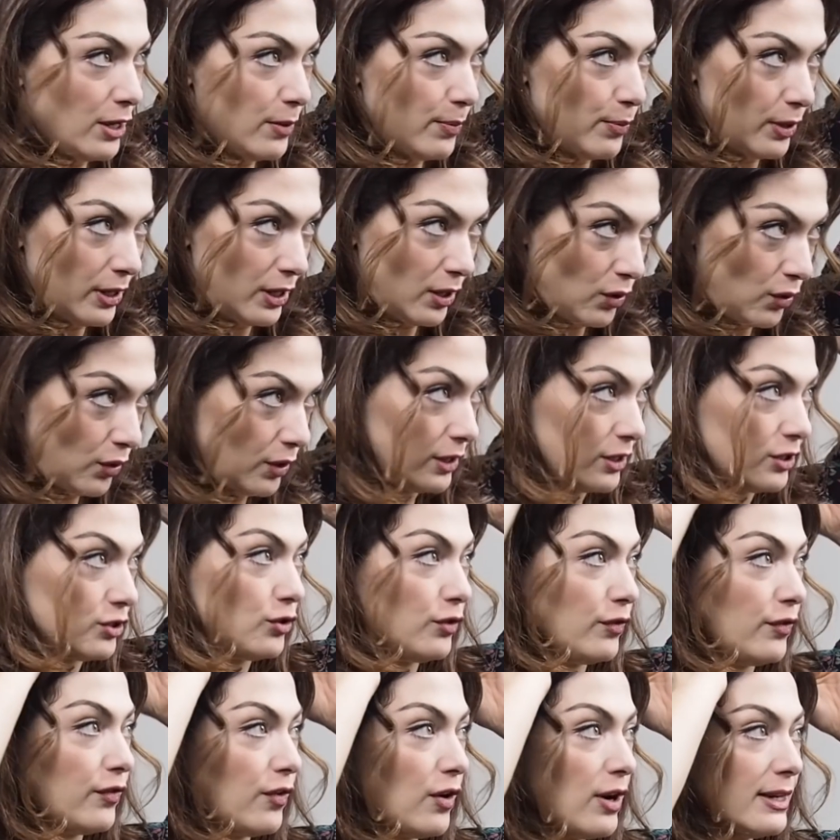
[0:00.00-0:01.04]
put it on is you
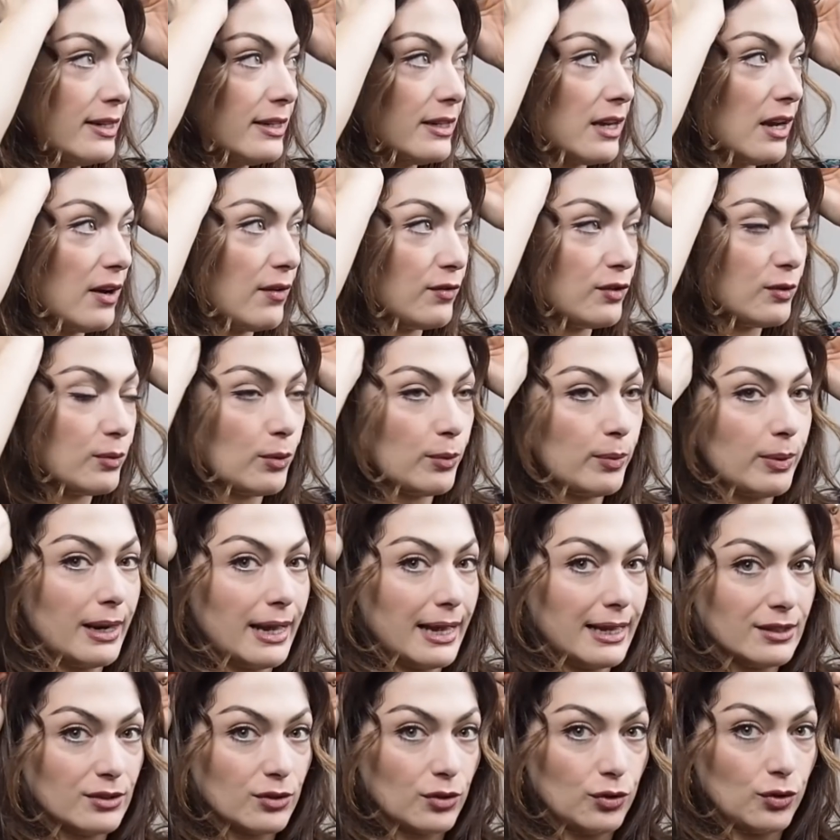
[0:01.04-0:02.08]
find a comfortable
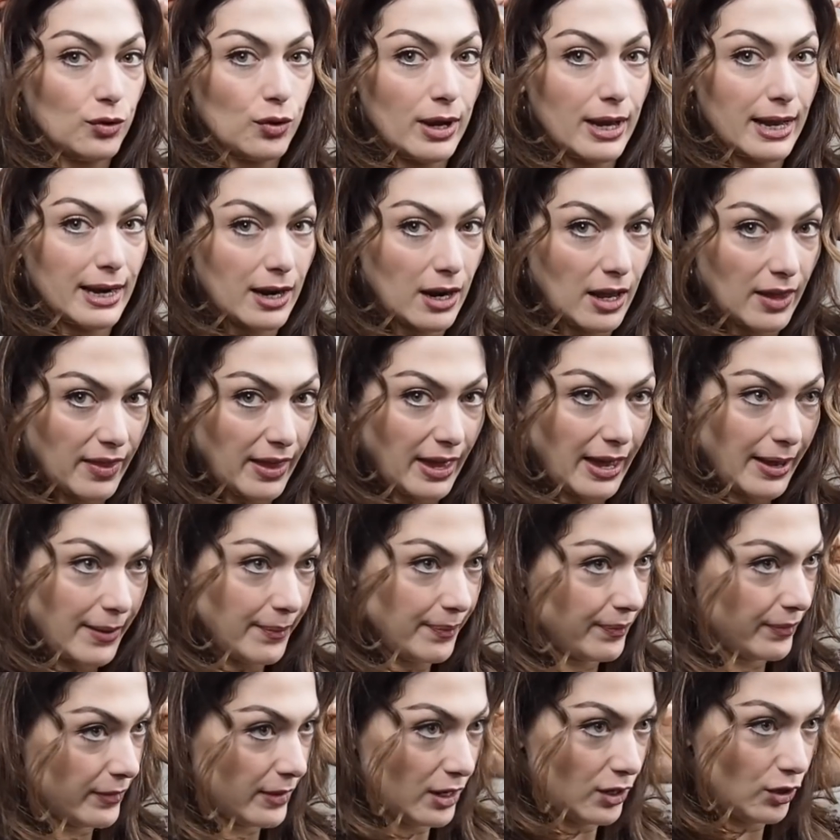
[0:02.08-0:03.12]
place on your head like that,
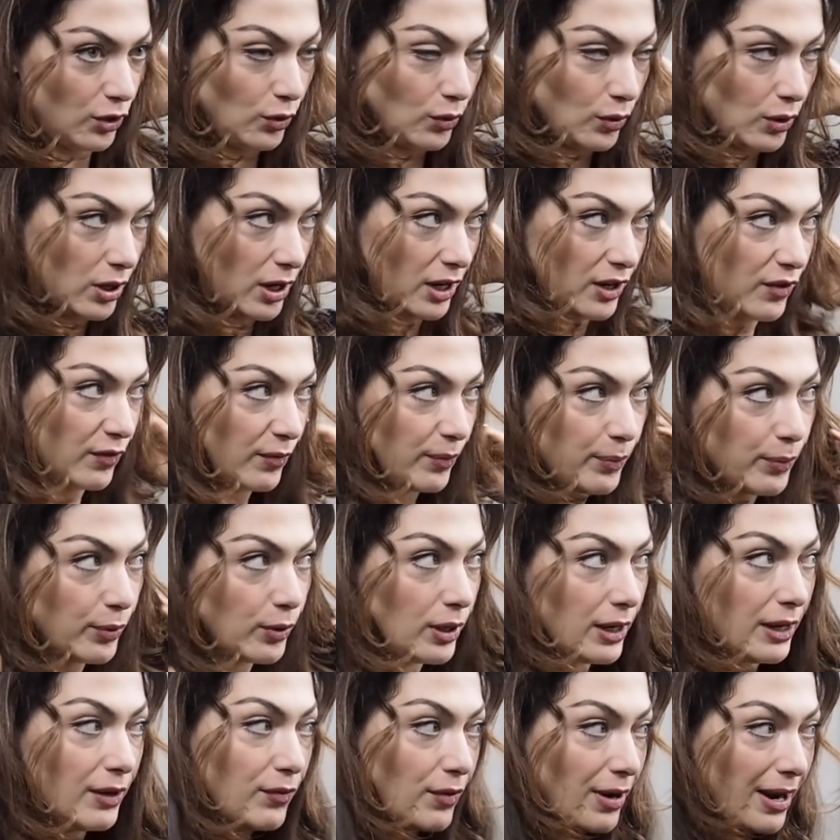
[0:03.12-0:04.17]
and you kind of
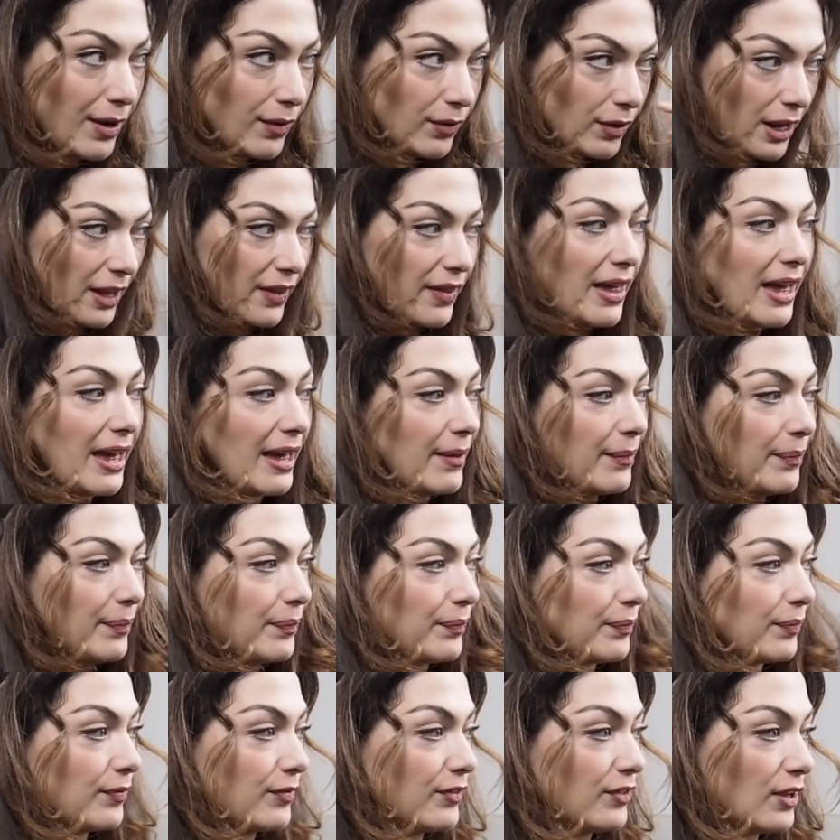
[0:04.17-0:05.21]
pull it round like that
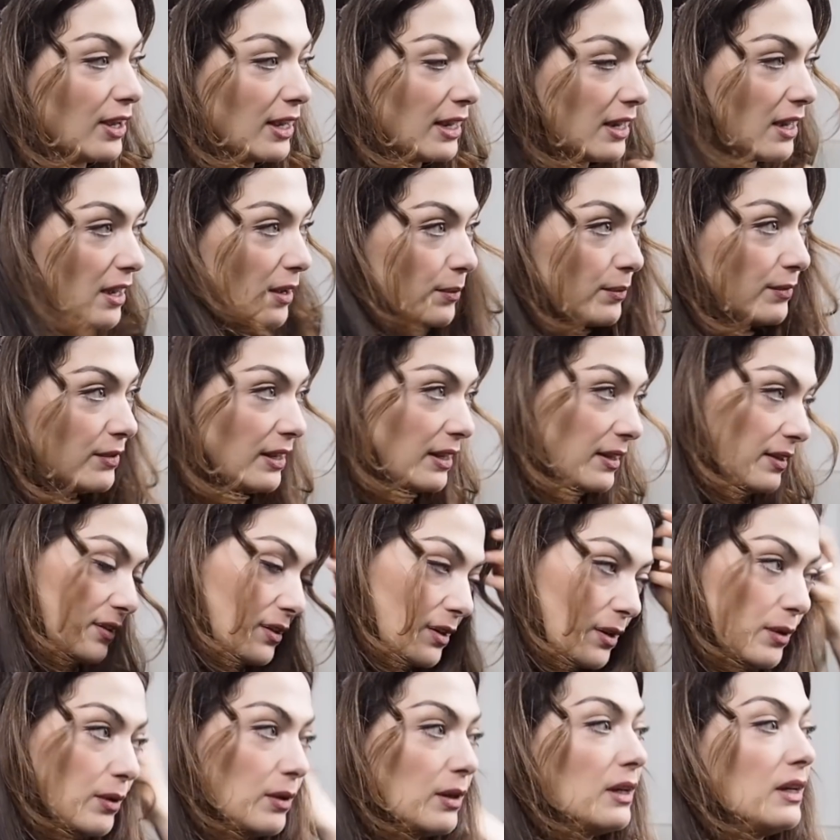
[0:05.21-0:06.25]
so it comes in.
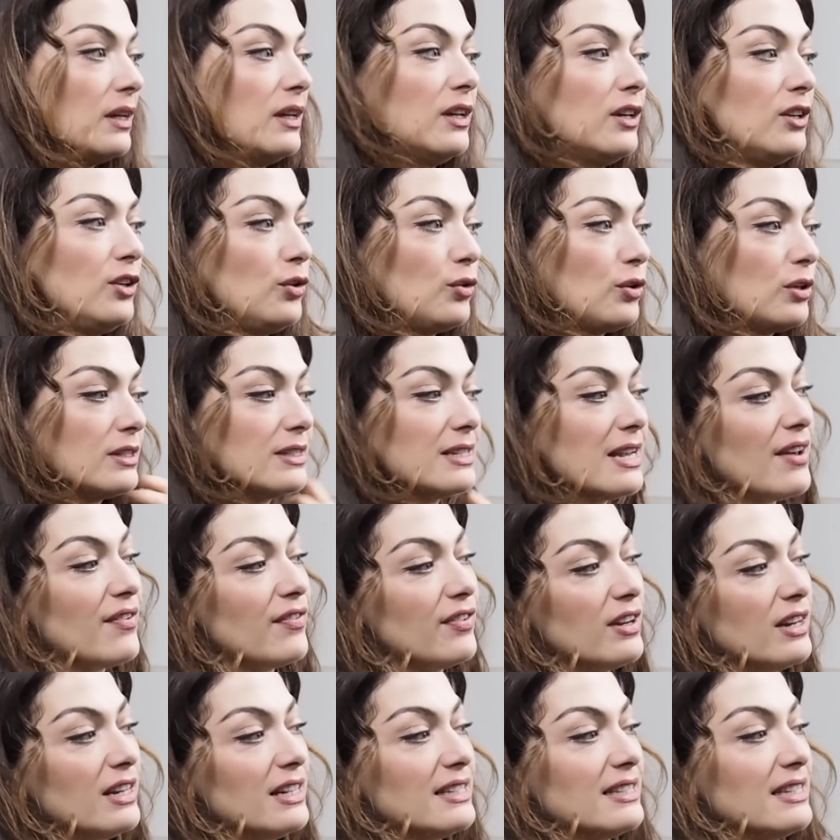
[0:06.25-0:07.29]
So you can
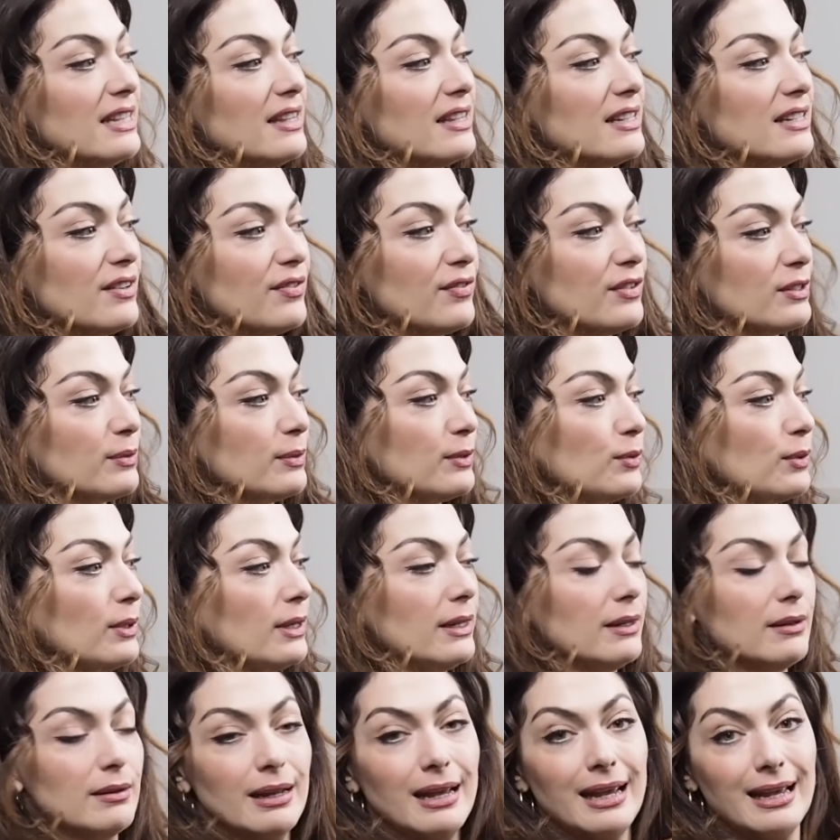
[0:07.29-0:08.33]
definitely see the difference
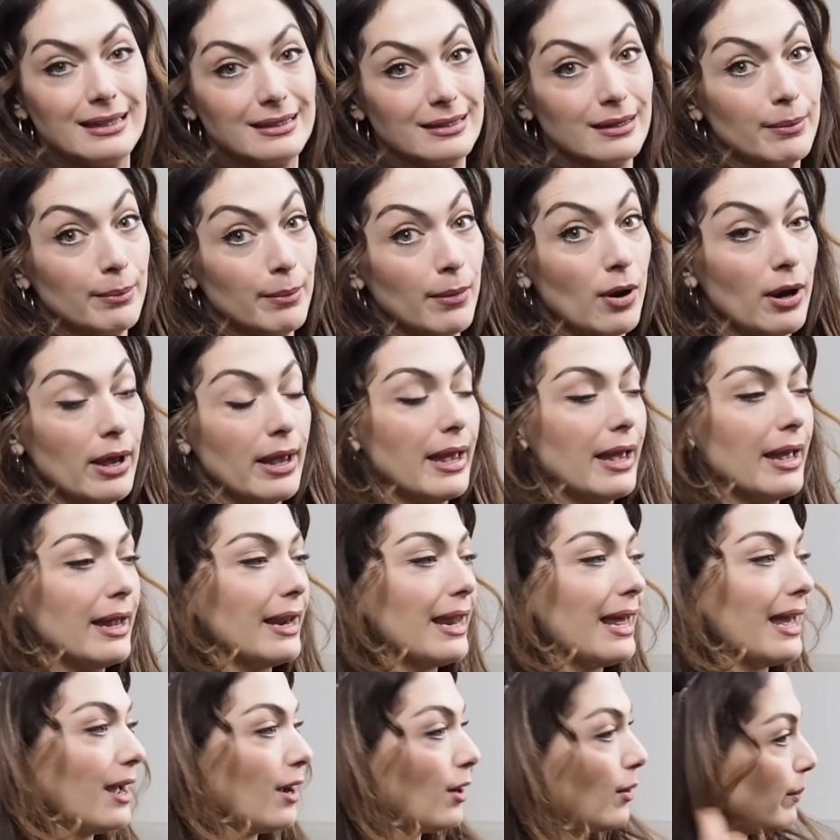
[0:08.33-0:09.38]
between it and my hair
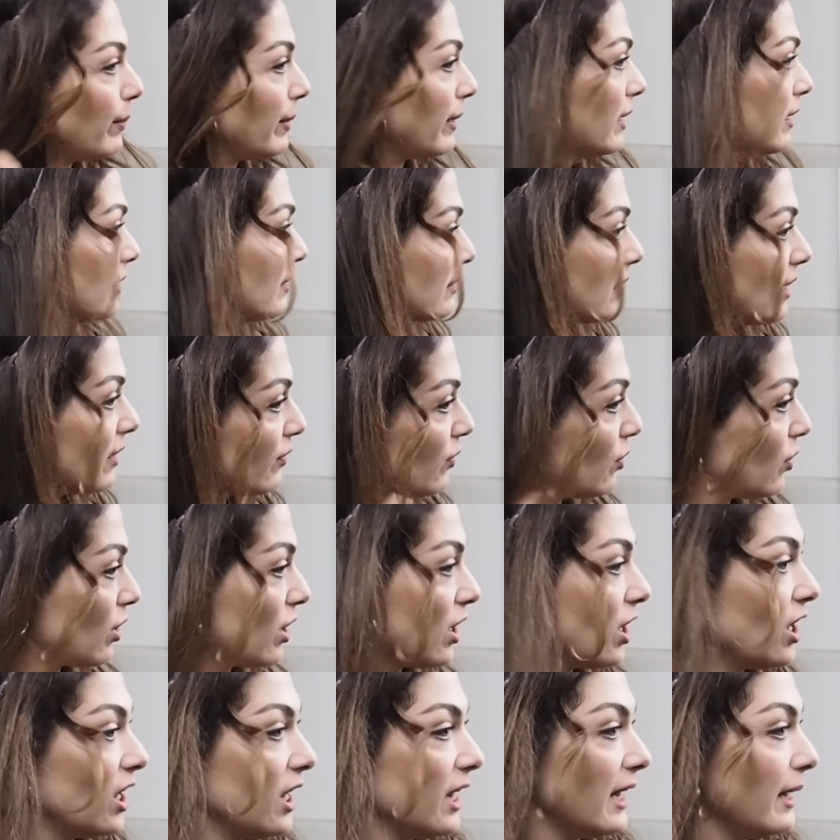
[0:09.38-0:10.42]
now, because I've got
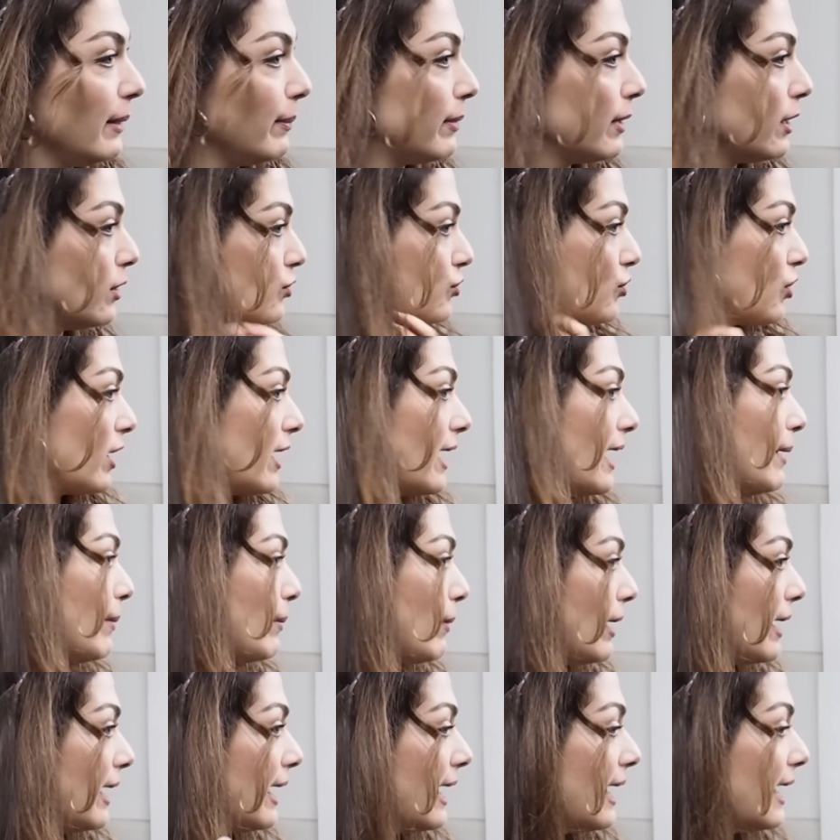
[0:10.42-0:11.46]
curly, blow dry, and
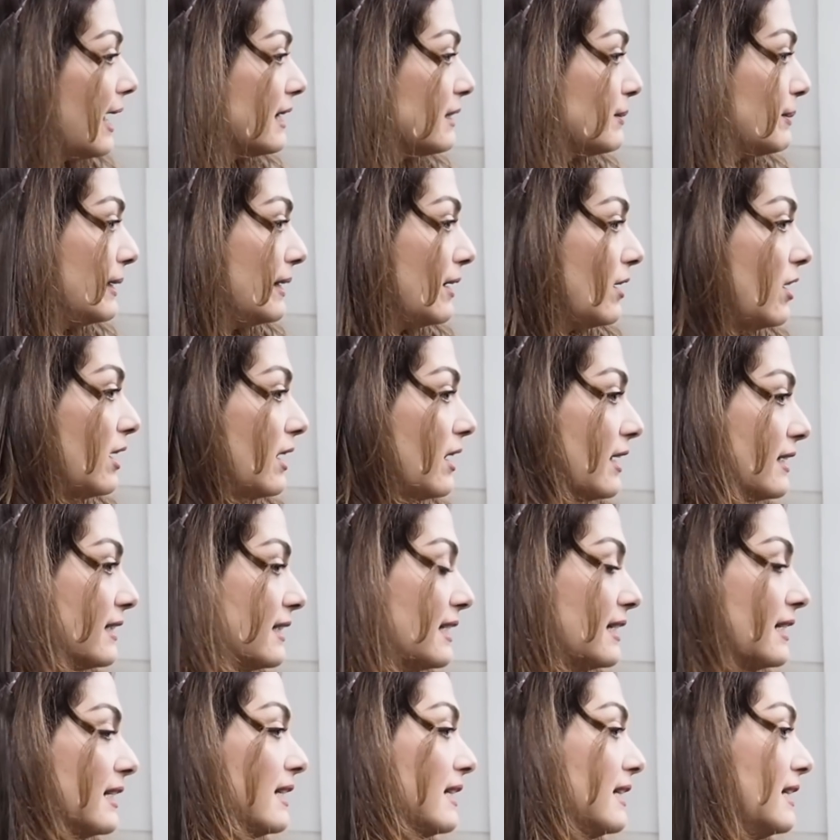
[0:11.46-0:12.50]
my hair has been
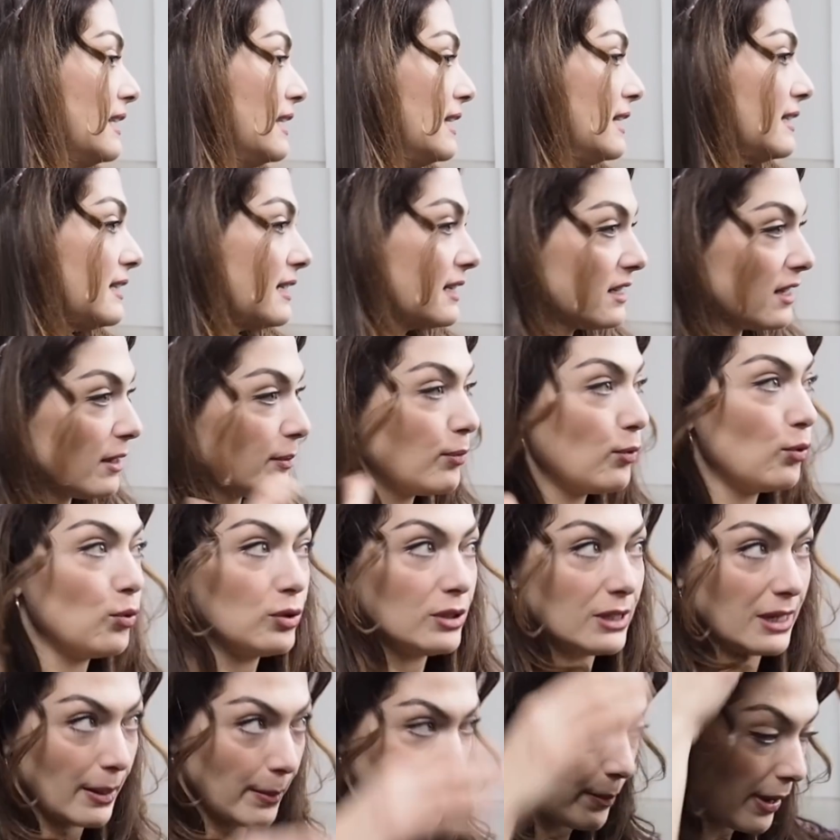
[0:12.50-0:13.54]
highlighted since I bought
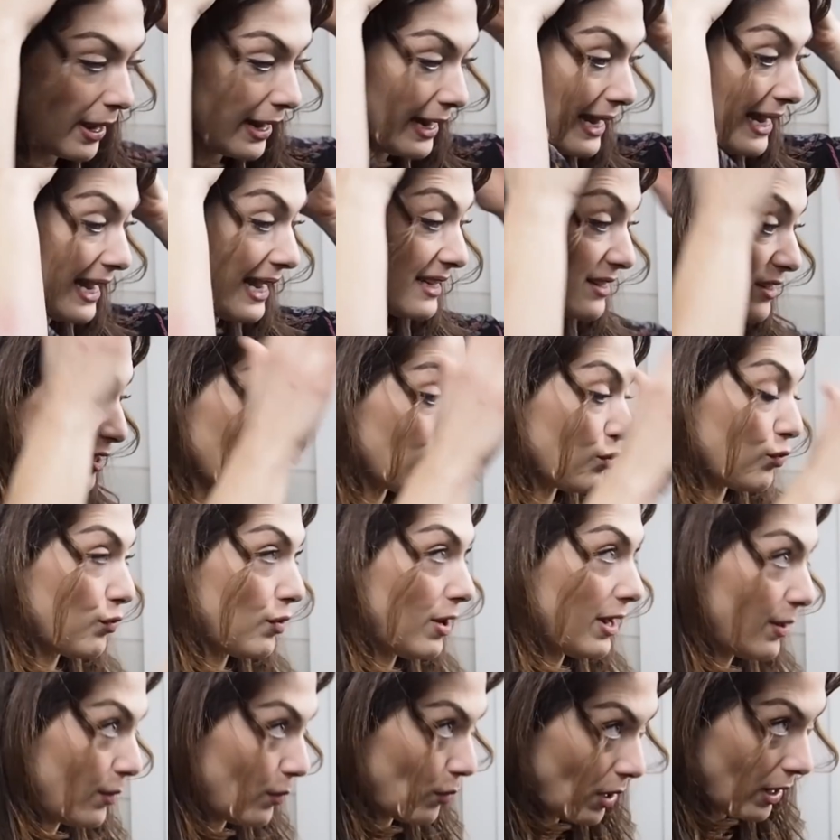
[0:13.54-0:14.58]
it, but it is a
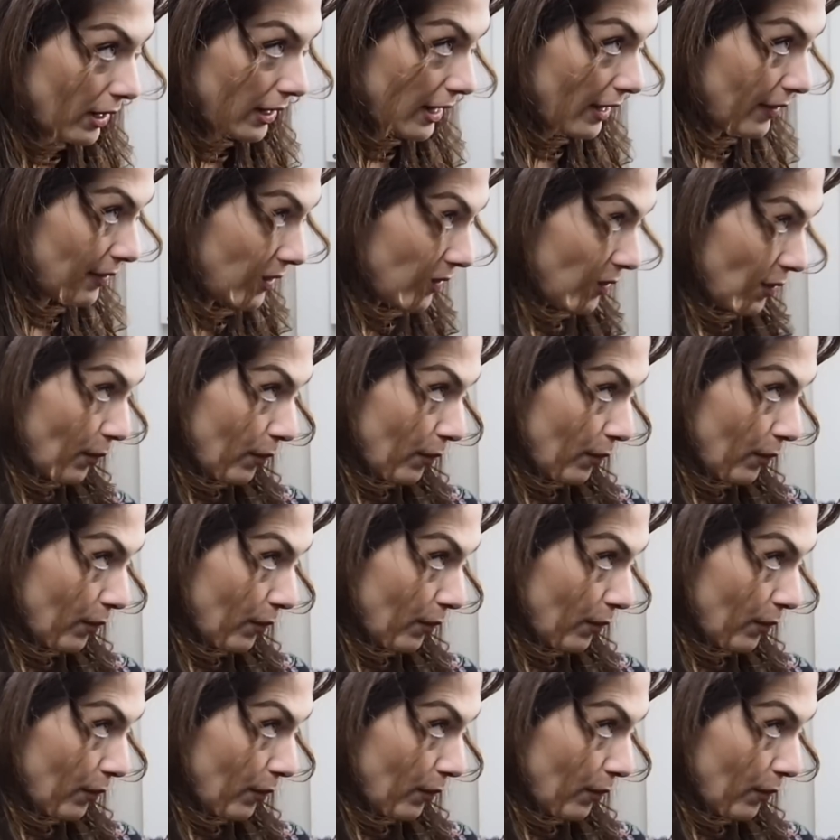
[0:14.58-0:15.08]
great one. And then the